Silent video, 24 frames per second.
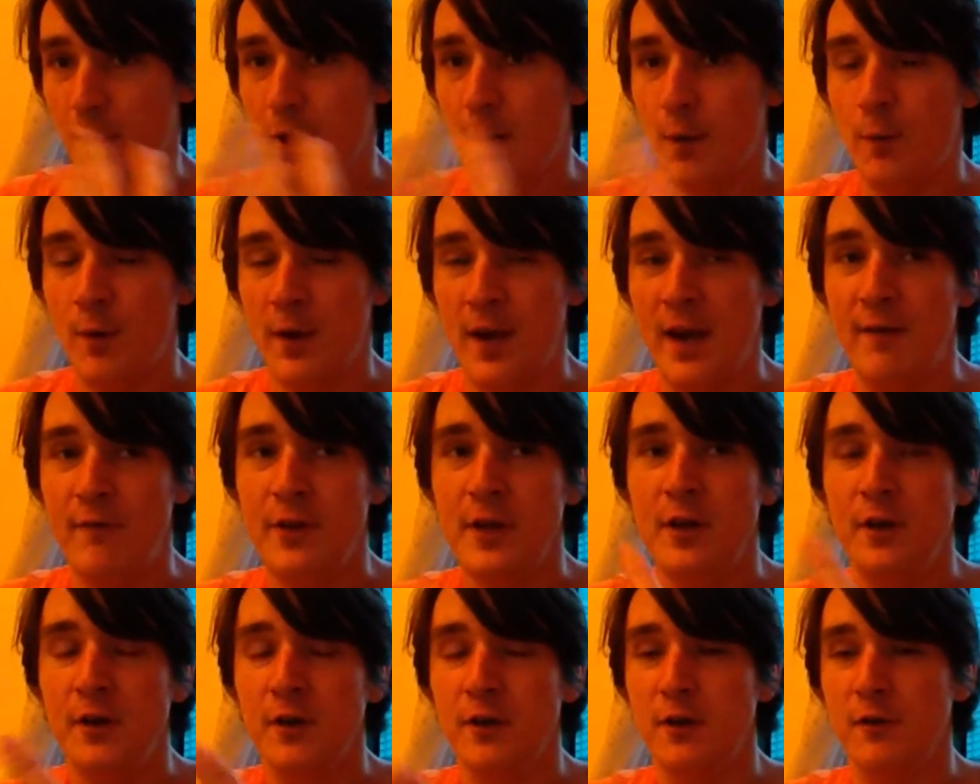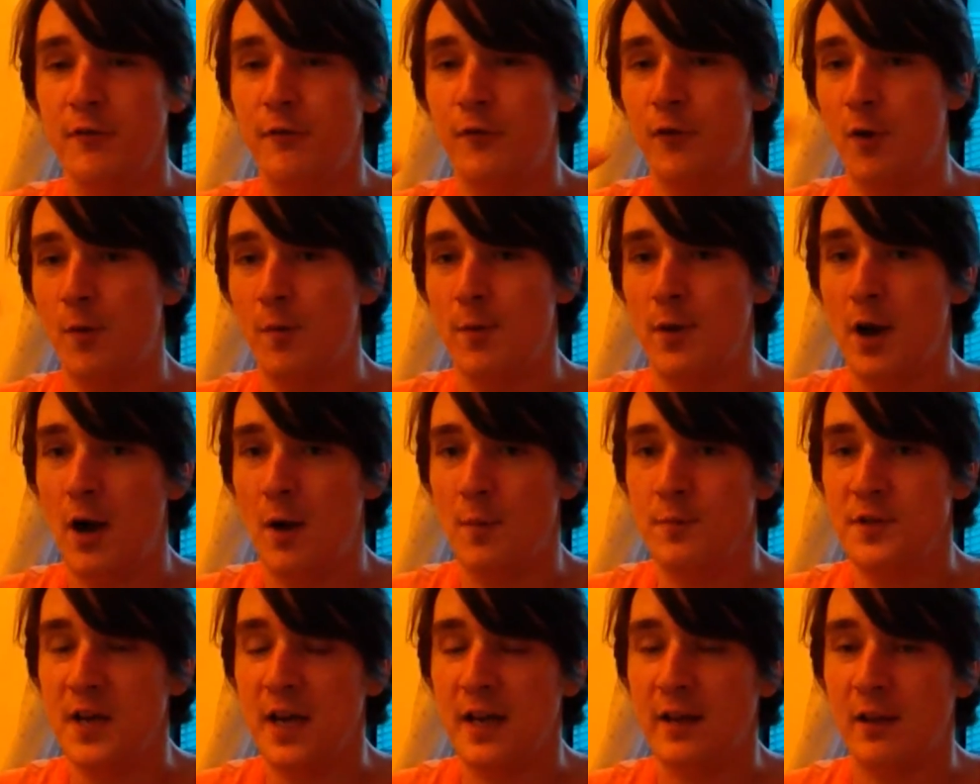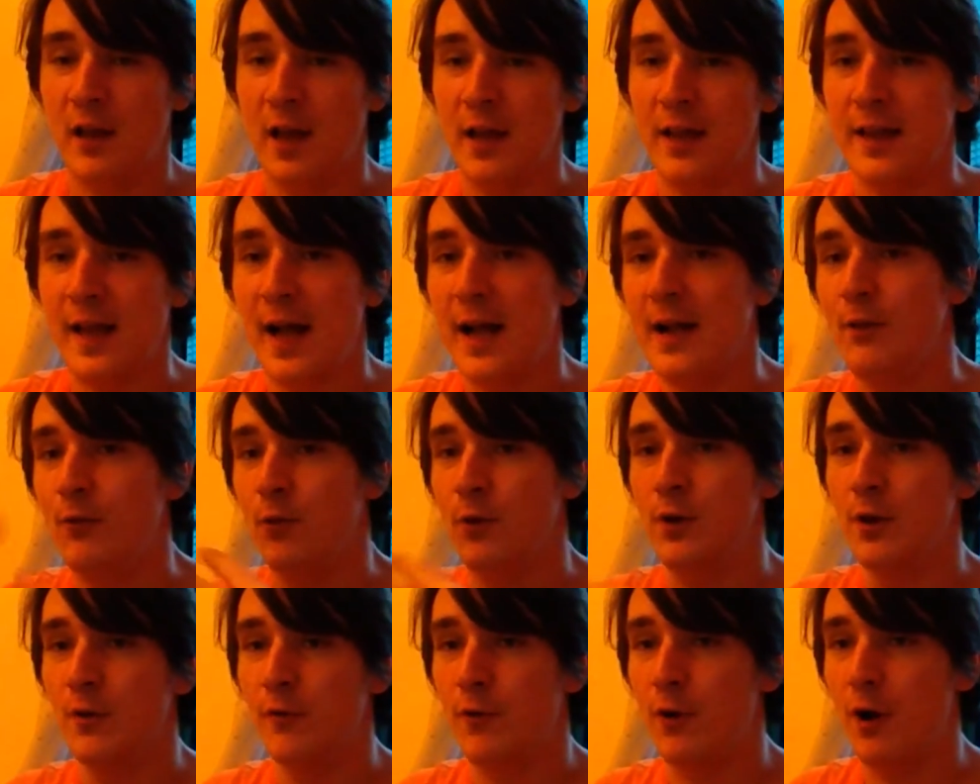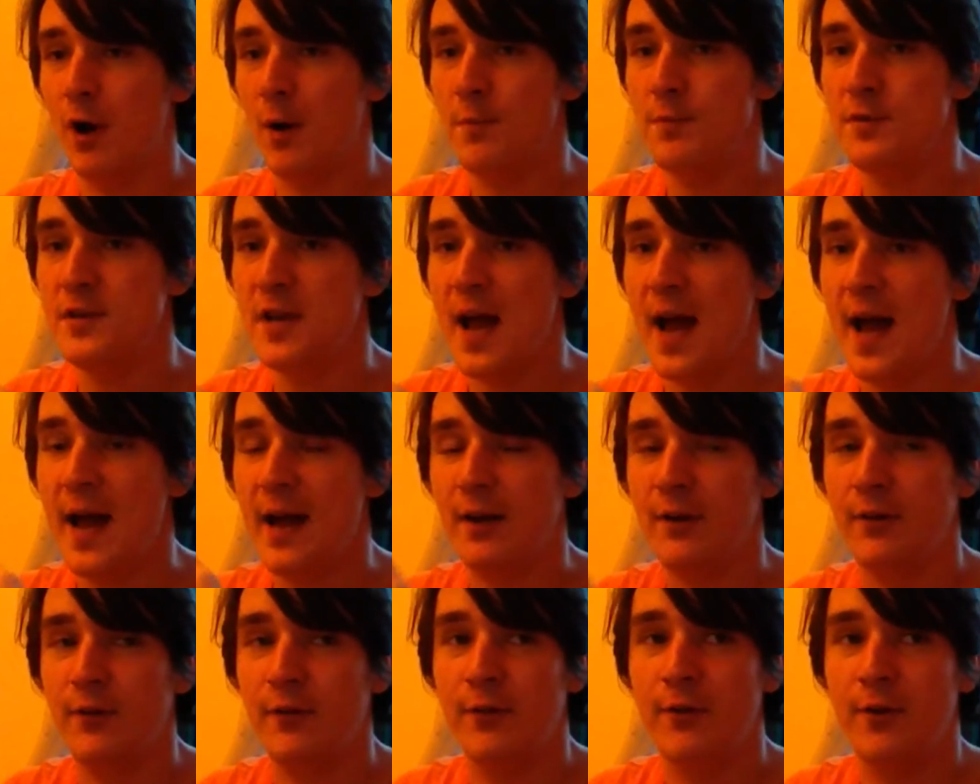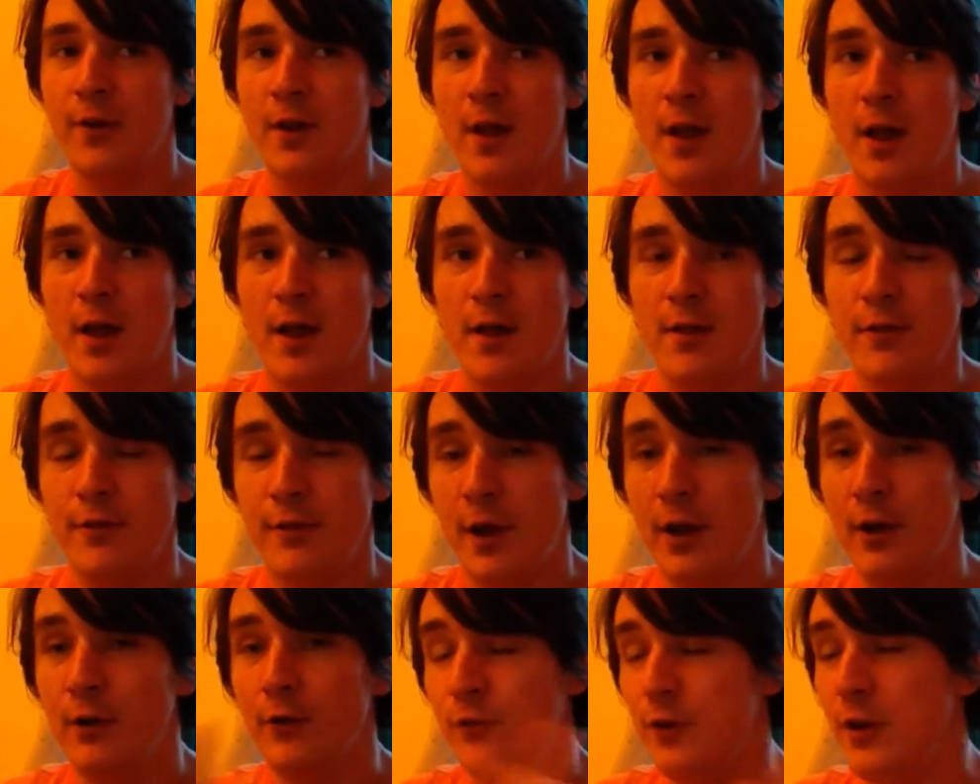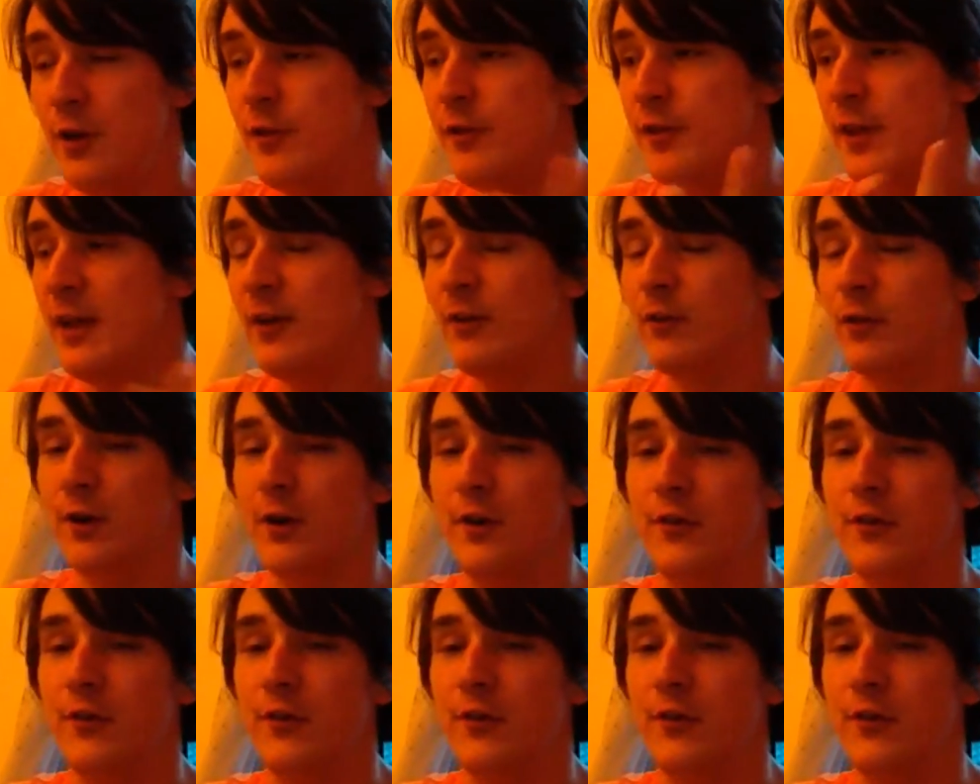whenever you can deform an object like that into another object, those two things are